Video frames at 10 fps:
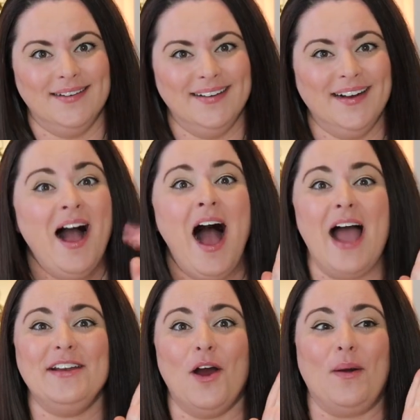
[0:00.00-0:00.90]

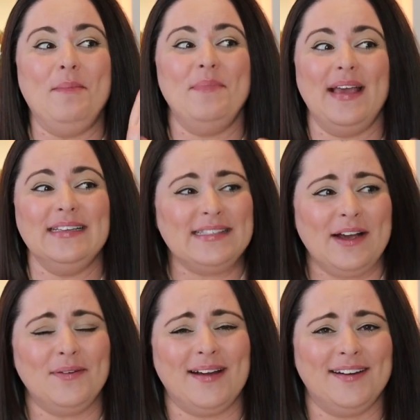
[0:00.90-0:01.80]
I know it may
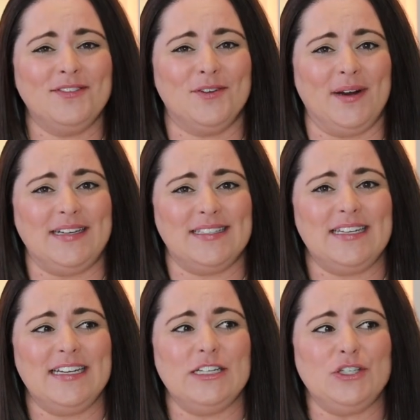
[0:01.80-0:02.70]
sound kind of
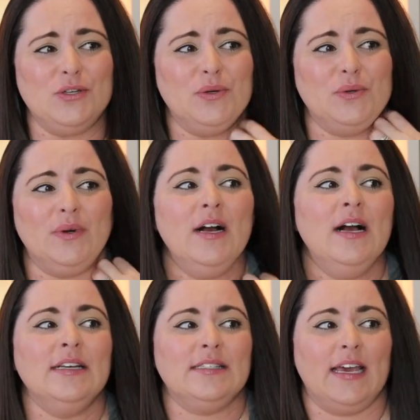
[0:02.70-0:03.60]
crazy to
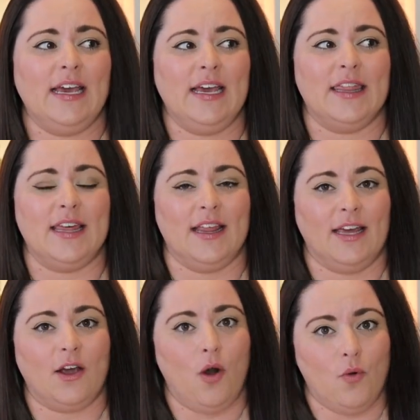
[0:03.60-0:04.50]
say that
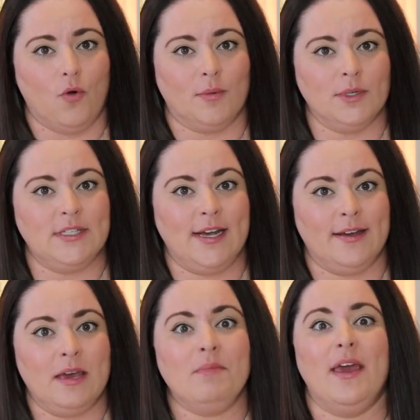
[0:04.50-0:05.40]
like a warmer
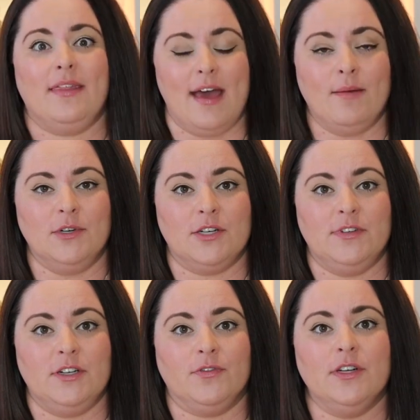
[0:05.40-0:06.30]
stand can make that much of a
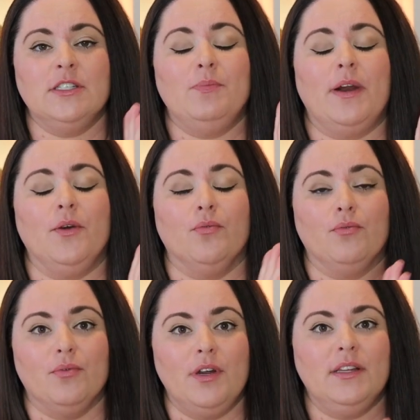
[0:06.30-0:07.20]
difference, but it
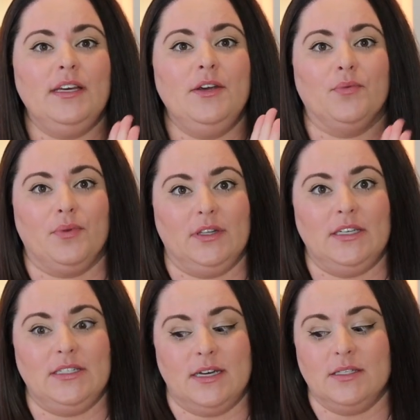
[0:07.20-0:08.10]
really,
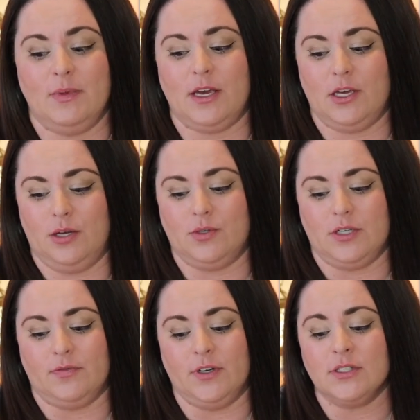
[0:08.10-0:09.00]
really does make a huge
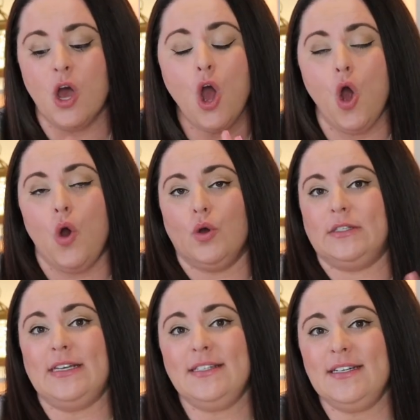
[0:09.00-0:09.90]
difference.
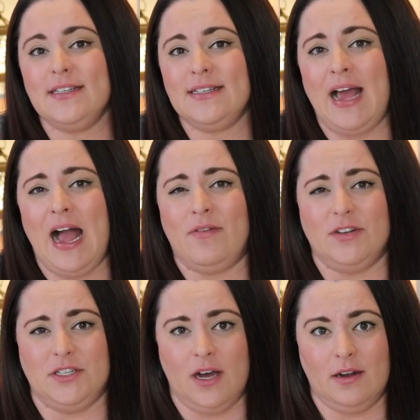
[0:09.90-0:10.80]
Scentsy doesn't have
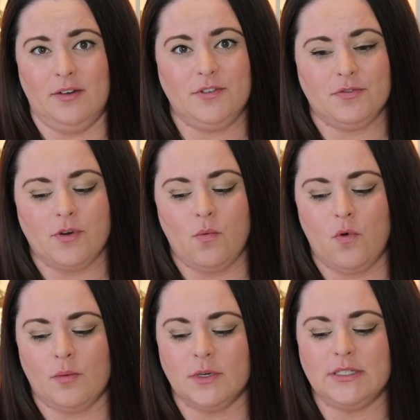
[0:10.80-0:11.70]
a ton of different
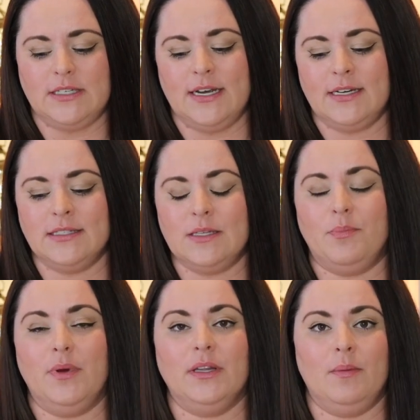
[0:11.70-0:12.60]
warmer stands,
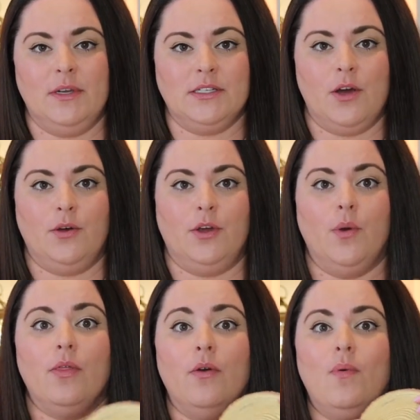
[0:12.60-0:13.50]
but let me tell
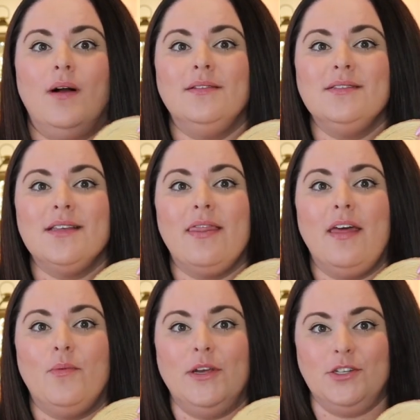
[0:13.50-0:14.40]
you, the ones
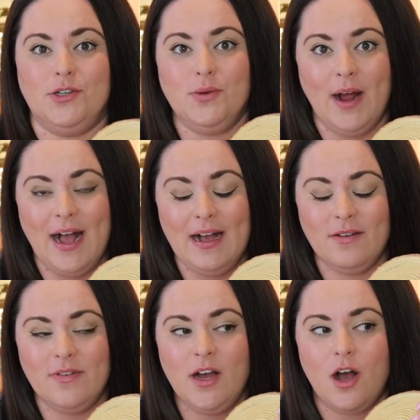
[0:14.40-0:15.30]
that we do
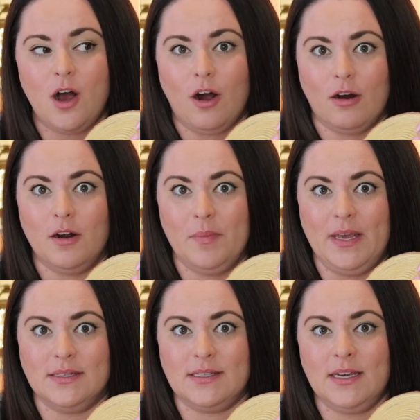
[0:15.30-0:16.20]
have, are
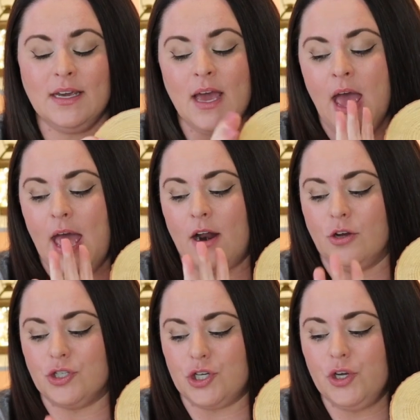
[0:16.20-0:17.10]
amazing and
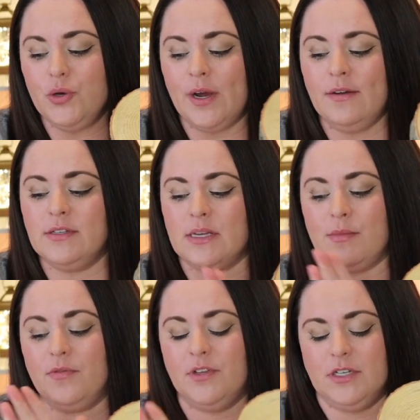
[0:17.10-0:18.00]
I'll show you kind of some
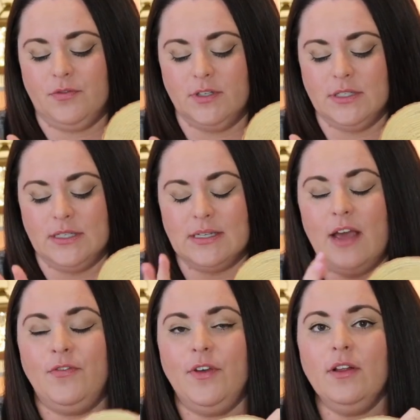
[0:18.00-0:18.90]
of the differences.
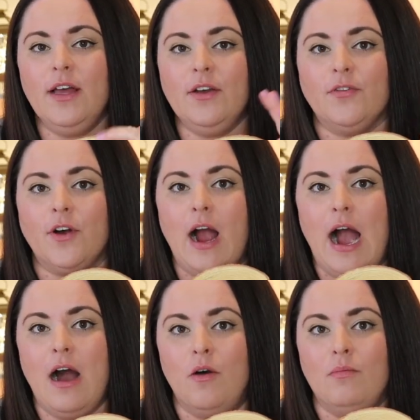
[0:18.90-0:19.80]
I feel like for
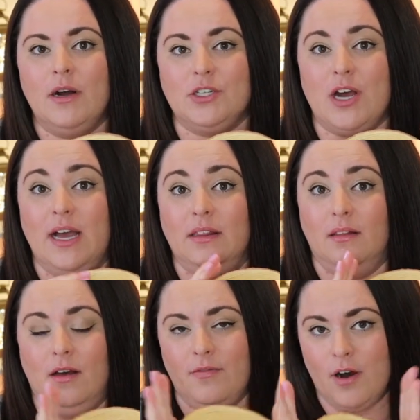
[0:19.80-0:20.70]
how much I
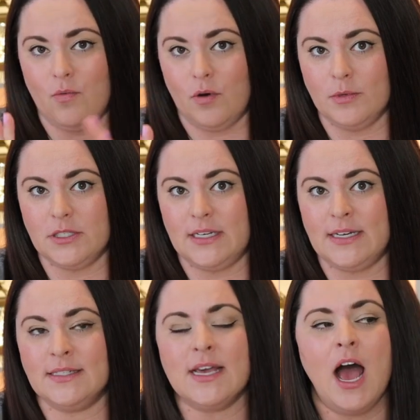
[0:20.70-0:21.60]
love our warmer
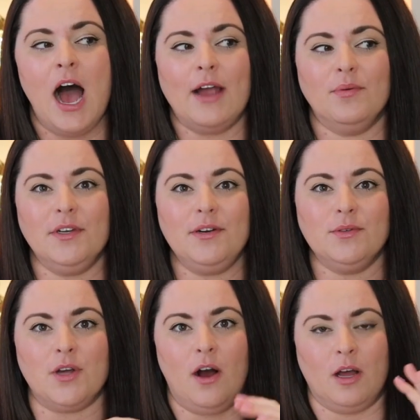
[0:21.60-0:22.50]
stands, I really
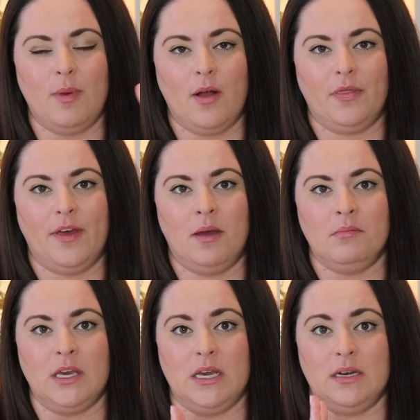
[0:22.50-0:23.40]
don't talk about
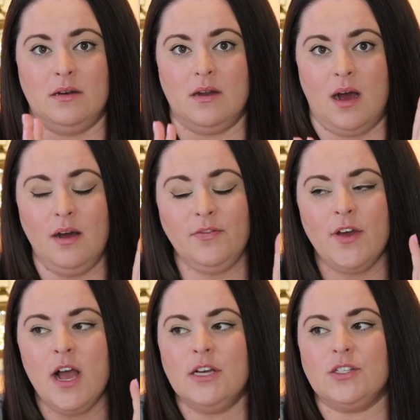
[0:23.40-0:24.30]
them enough.
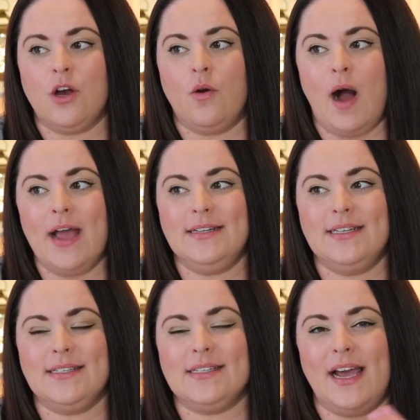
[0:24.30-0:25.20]
So I
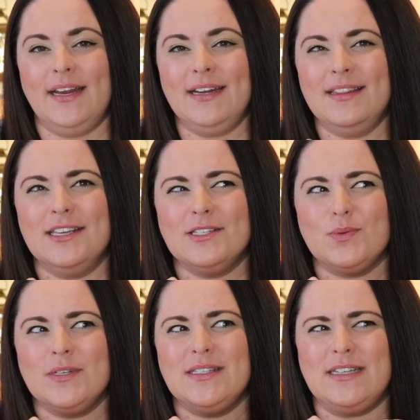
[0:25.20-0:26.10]
decided this
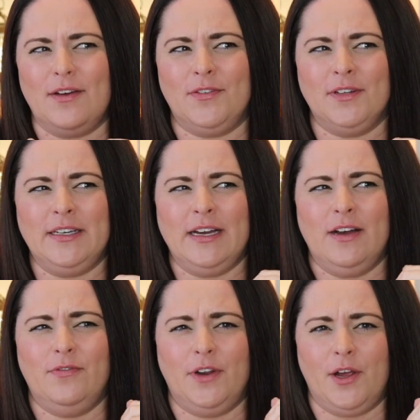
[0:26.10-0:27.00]
was definitely
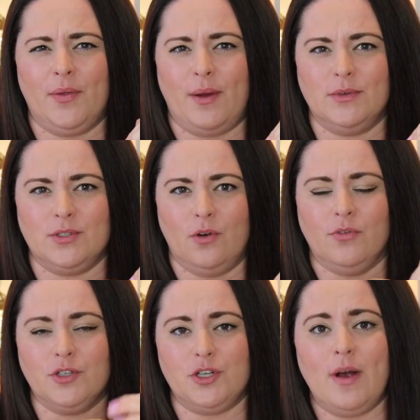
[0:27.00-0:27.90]
a video that was
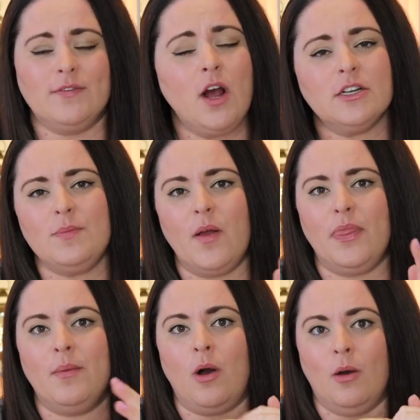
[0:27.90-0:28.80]
overdue. I've talked about
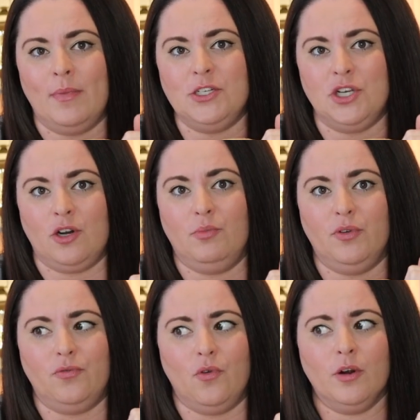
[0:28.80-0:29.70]
them on my channel
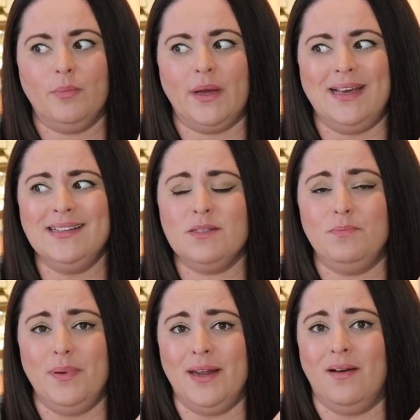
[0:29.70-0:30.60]
before, but it's
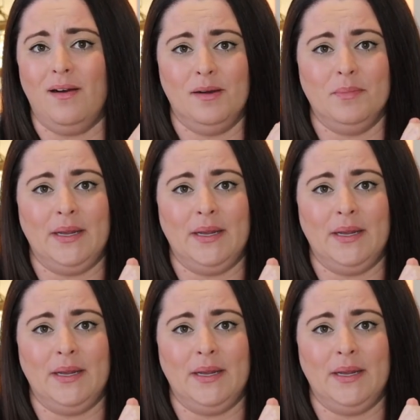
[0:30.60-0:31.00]
been a hot